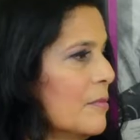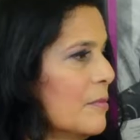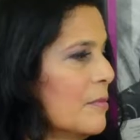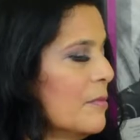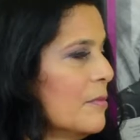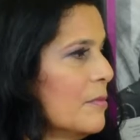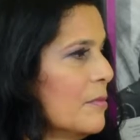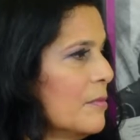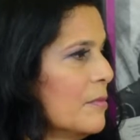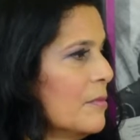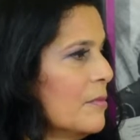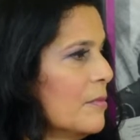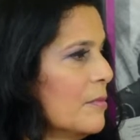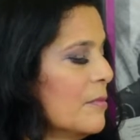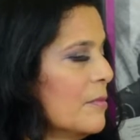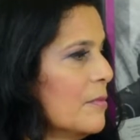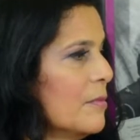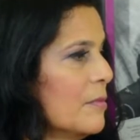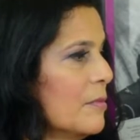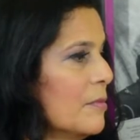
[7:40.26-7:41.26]

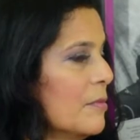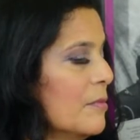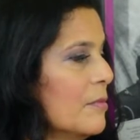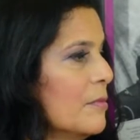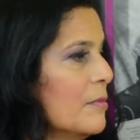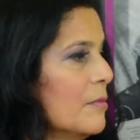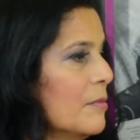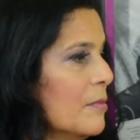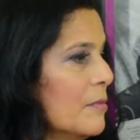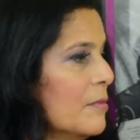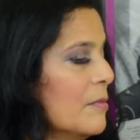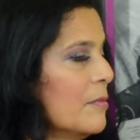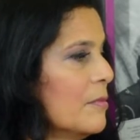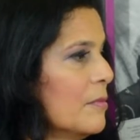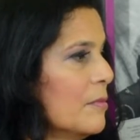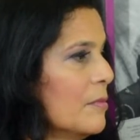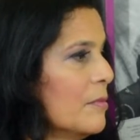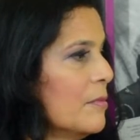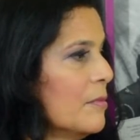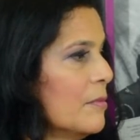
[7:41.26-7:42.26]

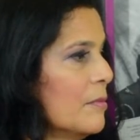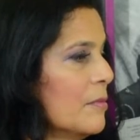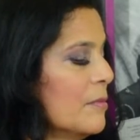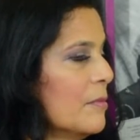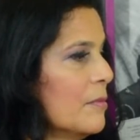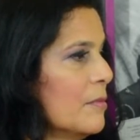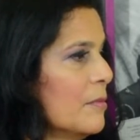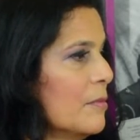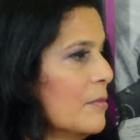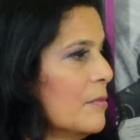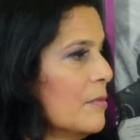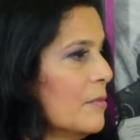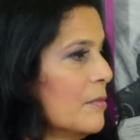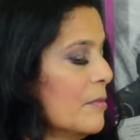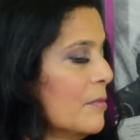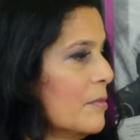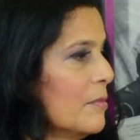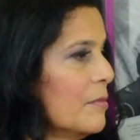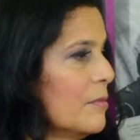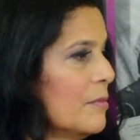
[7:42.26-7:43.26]

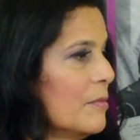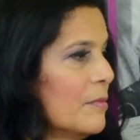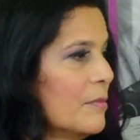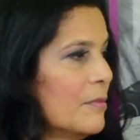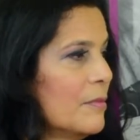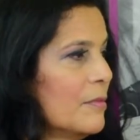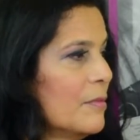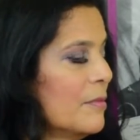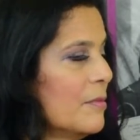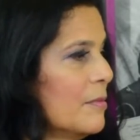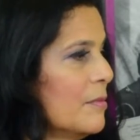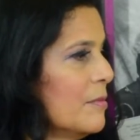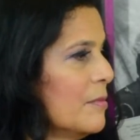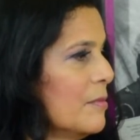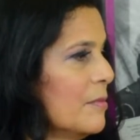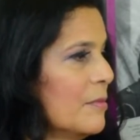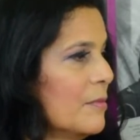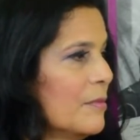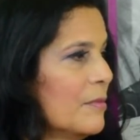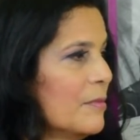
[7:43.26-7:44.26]

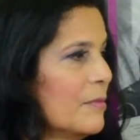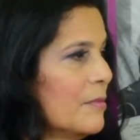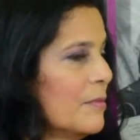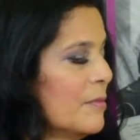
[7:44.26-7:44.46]
[no speech]